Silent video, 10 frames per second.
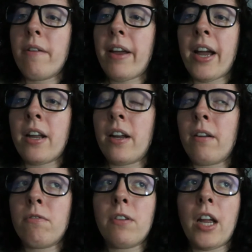I've had,
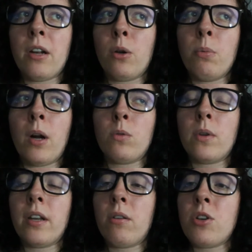I've had no problems
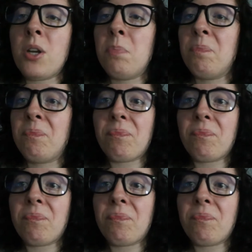with LG.